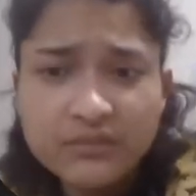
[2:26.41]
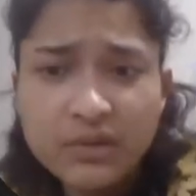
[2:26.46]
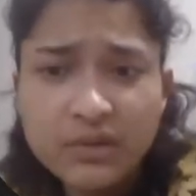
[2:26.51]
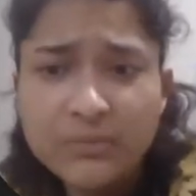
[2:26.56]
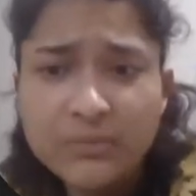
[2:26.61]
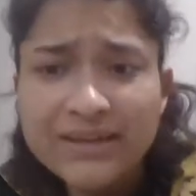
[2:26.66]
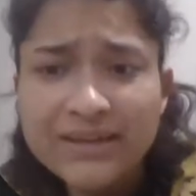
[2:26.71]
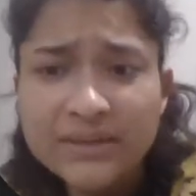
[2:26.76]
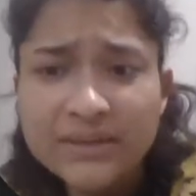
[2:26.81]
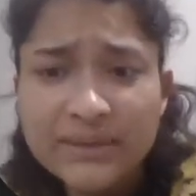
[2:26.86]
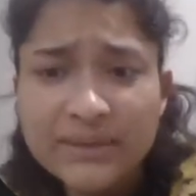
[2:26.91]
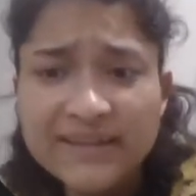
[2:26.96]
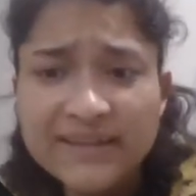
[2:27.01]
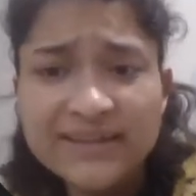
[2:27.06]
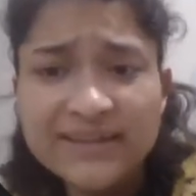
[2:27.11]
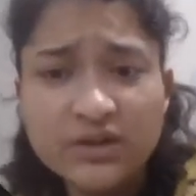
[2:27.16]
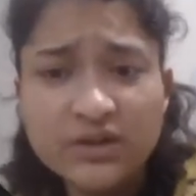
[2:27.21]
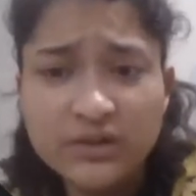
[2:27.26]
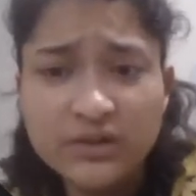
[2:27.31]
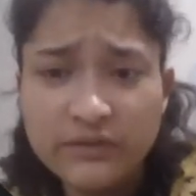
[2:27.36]
But
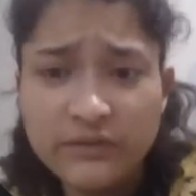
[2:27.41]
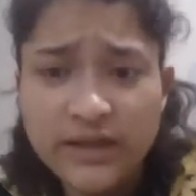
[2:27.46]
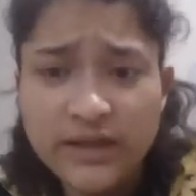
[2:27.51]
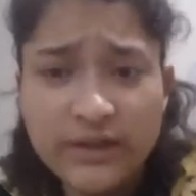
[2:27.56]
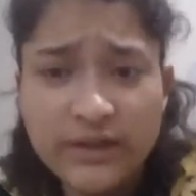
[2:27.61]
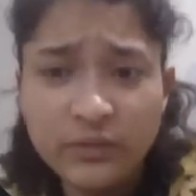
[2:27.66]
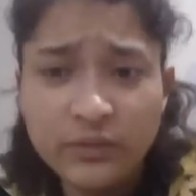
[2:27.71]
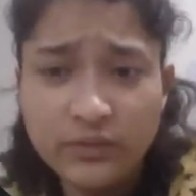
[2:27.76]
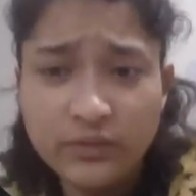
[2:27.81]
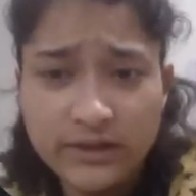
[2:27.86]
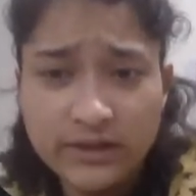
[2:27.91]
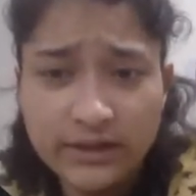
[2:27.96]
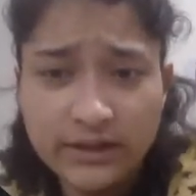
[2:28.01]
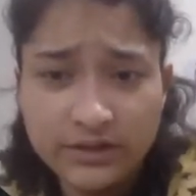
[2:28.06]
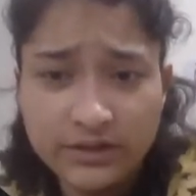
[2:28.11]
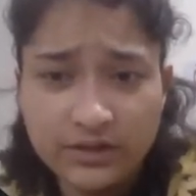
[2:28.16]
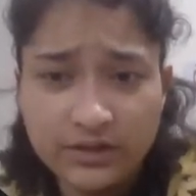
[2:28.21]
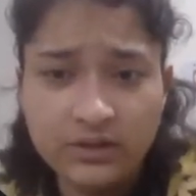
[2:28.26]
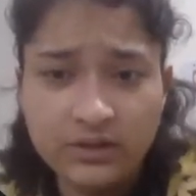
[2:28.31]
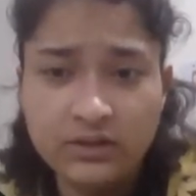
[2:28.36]
space we are using
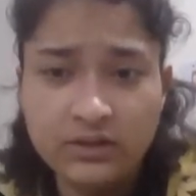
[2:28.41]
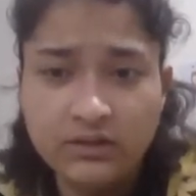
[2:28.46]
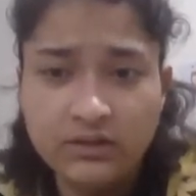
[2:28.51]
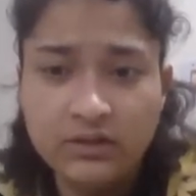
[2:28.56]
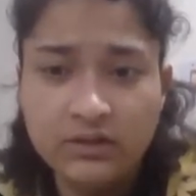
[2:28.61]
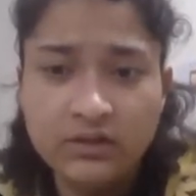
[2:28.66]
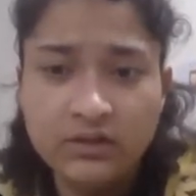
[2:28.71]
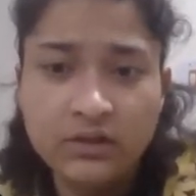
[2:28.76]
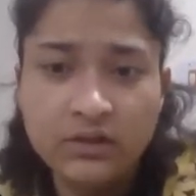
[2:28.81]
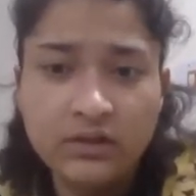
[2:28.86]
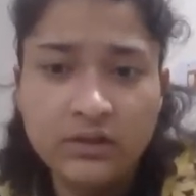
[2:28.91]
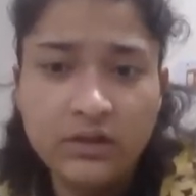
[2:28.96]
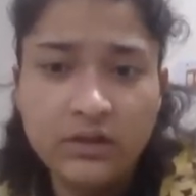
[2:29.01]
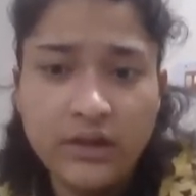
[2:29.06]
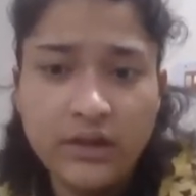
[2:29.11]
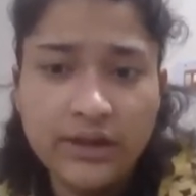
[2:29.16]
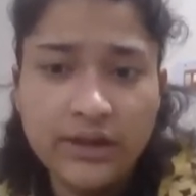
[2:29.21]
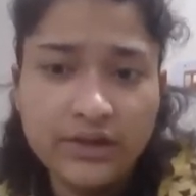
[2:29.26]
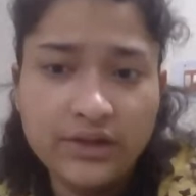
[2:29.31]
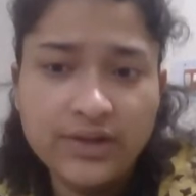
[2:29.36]

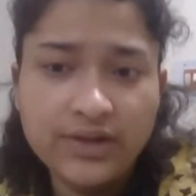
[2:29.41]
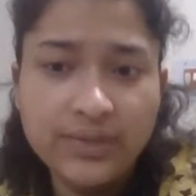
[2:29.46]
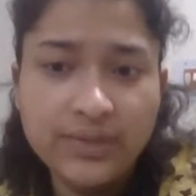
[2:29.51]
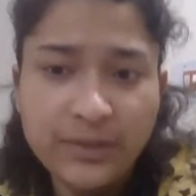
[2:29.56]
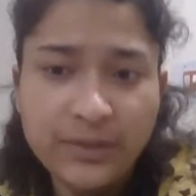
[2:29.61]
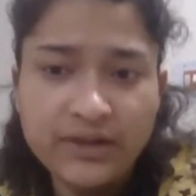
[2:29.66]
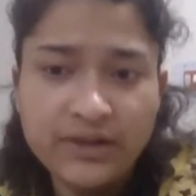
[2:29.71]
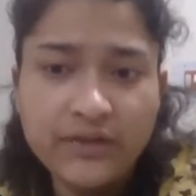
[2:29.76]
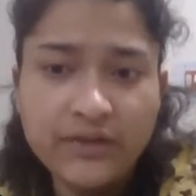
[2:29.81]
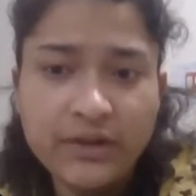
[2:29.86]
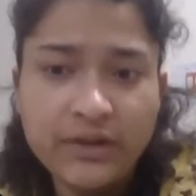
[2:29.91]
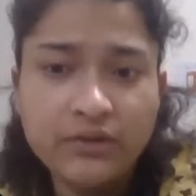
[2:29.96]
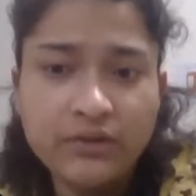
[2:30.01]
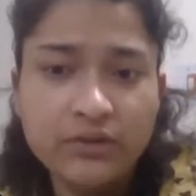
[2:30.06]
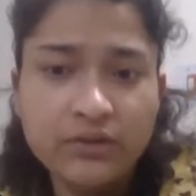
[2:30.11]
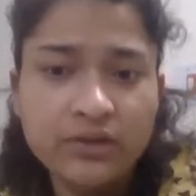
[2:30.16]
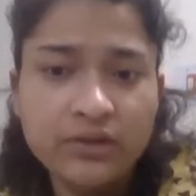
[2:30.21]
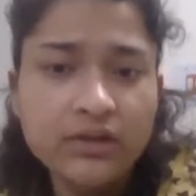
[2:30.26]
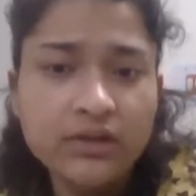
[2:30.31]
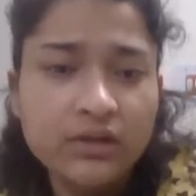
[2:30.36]
extra space we are
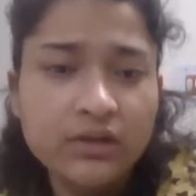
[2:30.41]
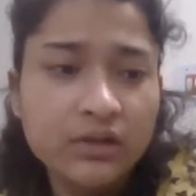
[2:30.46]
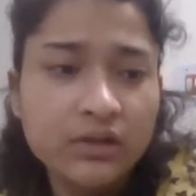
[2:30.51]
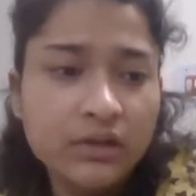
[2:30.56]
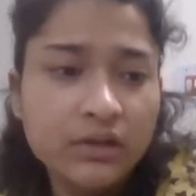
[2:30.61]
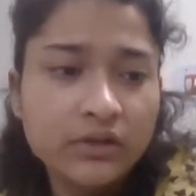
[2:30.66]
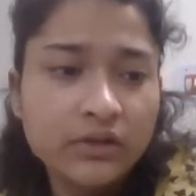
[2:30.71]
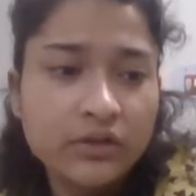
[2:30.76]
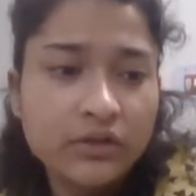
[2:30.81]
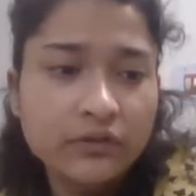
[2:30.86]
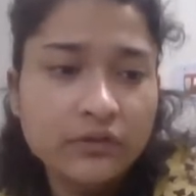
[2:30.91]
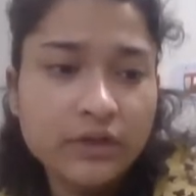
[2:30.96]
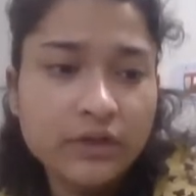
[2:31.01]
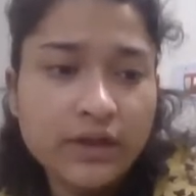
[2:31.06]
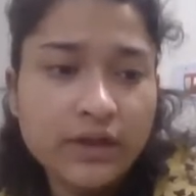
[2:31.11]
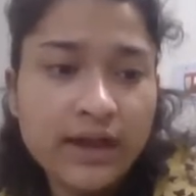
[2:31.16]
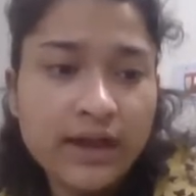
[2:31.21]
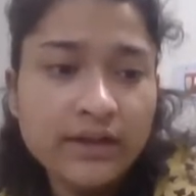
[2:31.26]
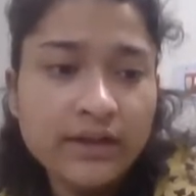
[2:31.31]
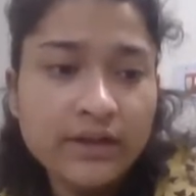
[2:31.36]
using. So for
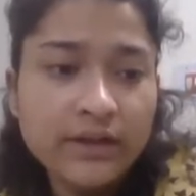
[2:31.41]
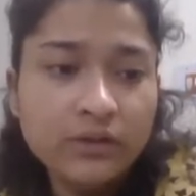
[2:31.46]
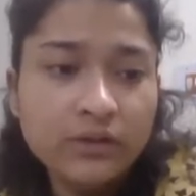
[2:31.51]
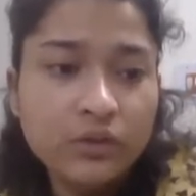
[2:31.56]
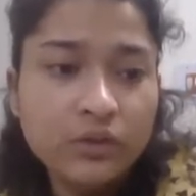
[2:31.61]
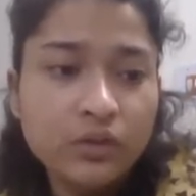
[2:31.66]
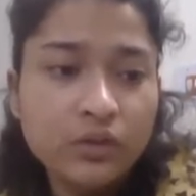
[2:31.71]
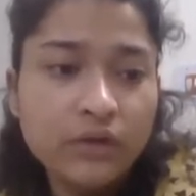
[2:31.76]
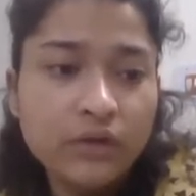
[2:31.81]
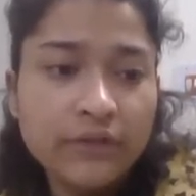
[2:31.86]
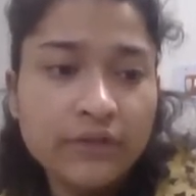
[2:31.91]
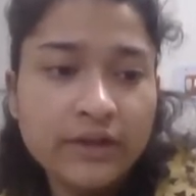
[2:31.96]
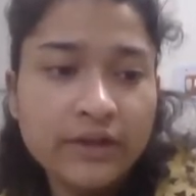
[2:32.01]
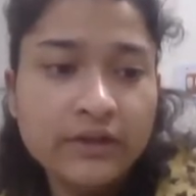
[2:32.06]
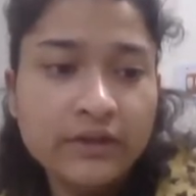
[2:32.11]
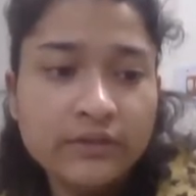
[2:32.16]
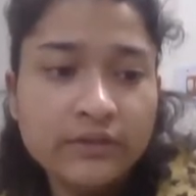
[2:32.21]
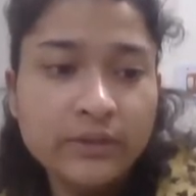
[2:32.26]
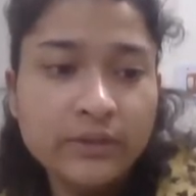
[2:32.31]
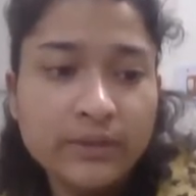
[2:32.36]
that O of n
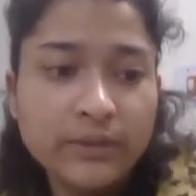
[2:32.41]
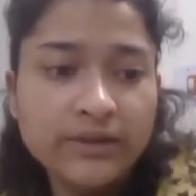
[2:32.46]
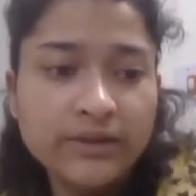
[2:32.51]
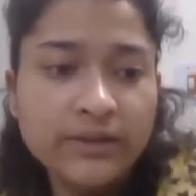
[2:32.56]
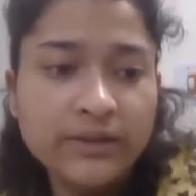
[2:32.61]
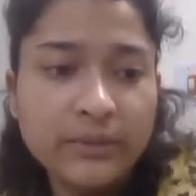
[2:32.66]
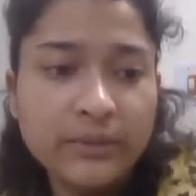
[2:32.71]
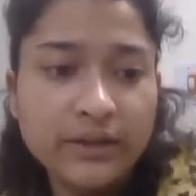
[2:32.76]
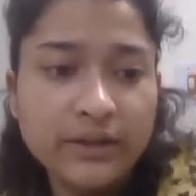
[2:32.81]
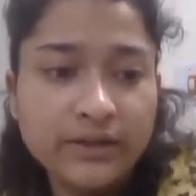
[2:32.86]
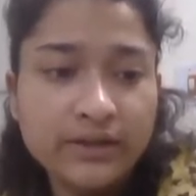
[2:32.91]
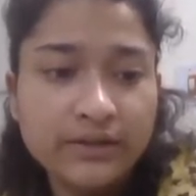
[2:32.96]
will be the space,